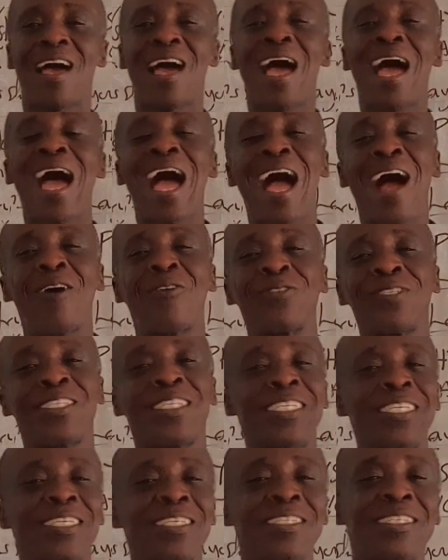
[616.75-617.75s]
how
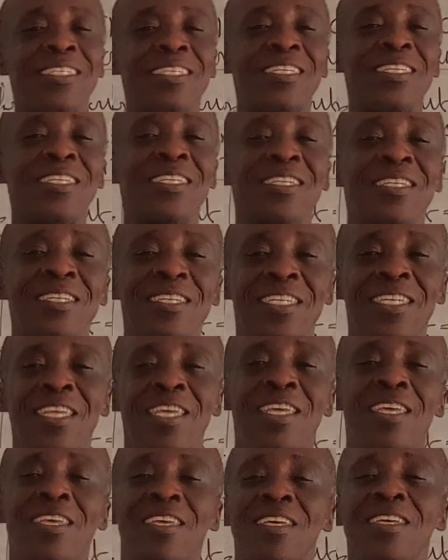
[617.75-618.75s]
did
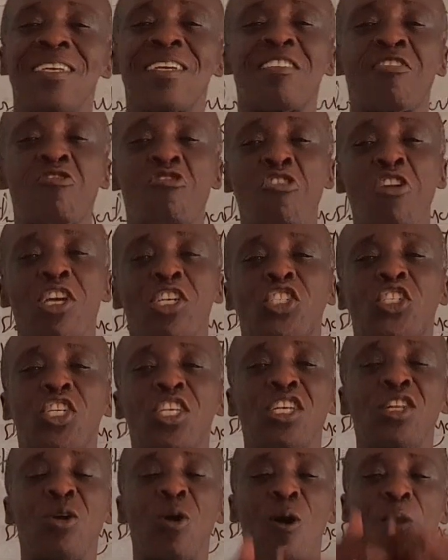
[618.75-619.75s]
the
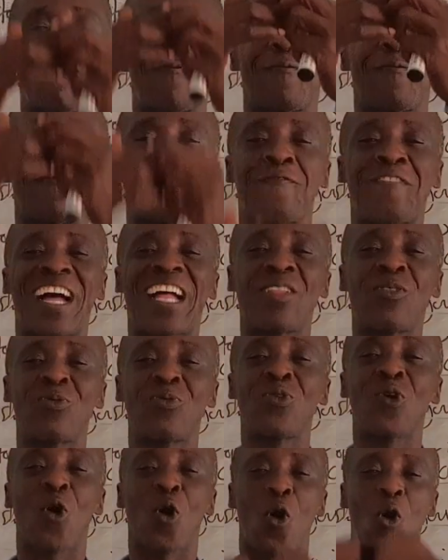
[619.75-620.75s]
creation of
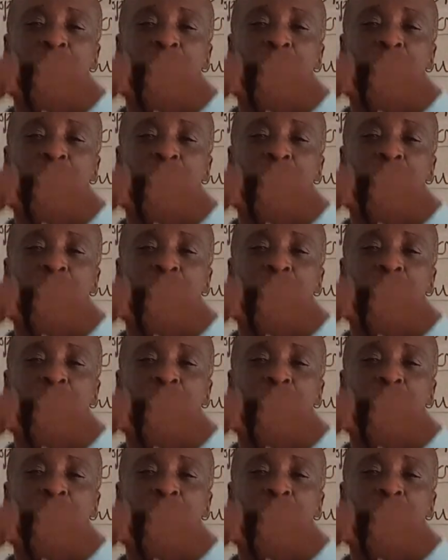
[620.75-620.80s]
value